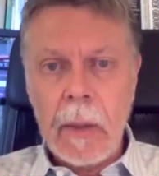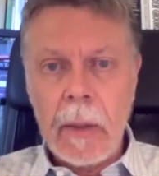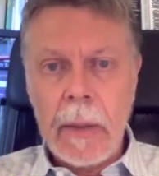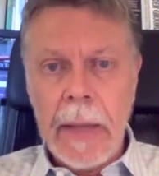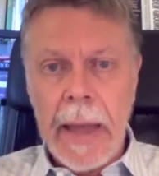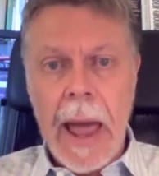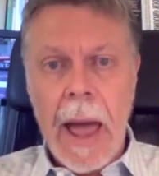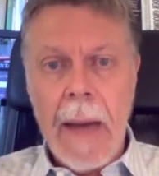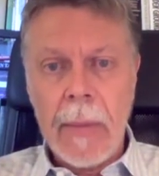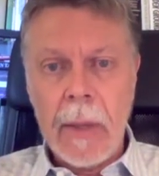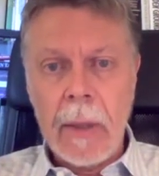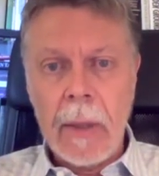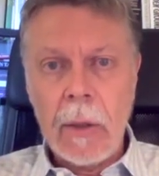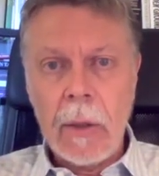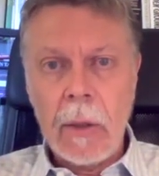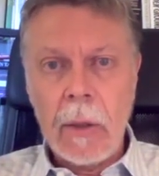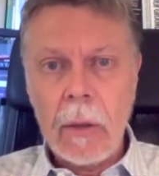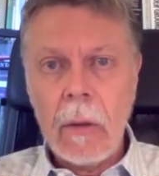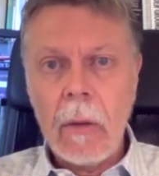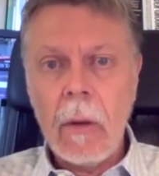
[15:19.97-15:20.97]

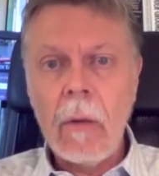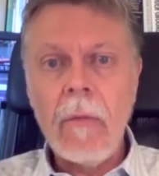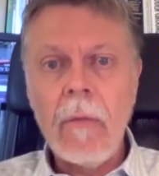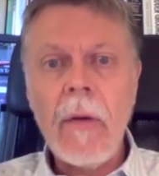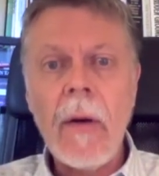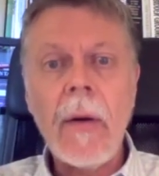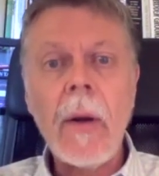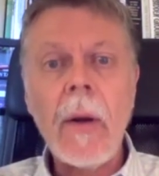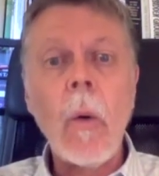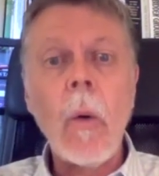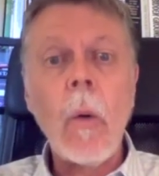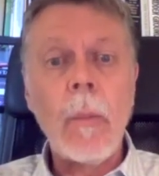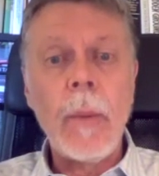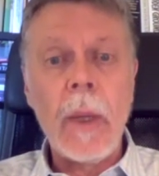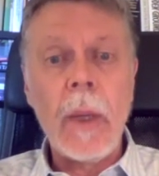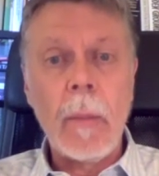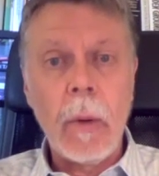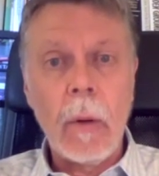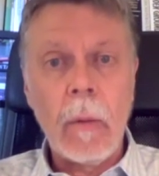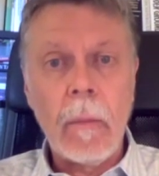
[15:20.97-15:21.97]
damage on very old
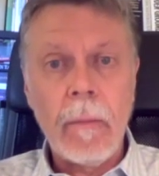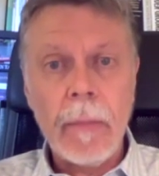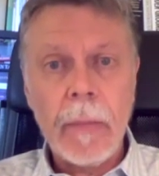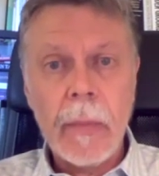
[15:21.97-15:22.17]
people.